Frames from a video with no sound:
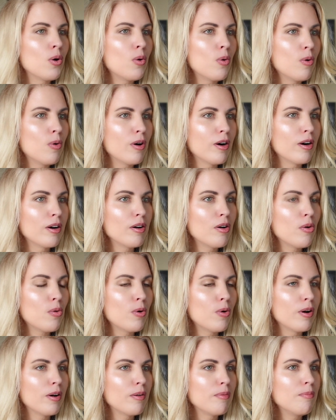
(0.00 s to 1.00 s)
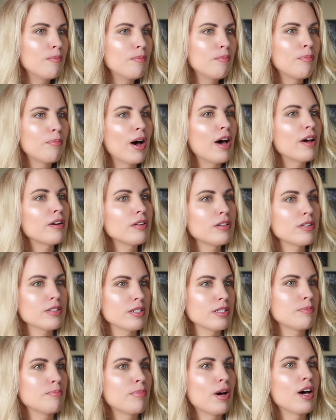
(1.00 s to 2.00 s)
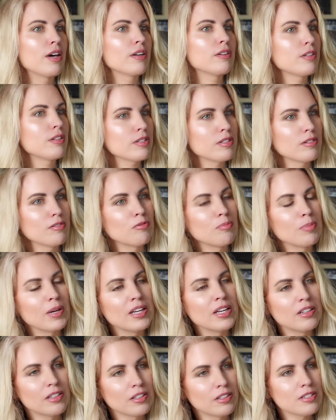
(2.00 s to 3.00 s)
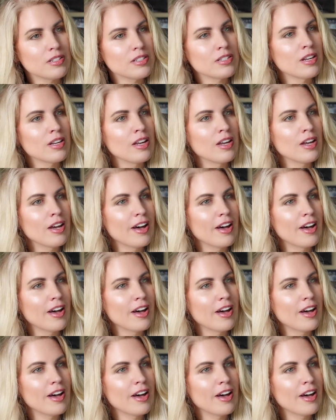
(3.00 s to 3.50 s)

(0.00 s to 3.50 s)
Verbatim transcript: or or bottles and bottles of pills,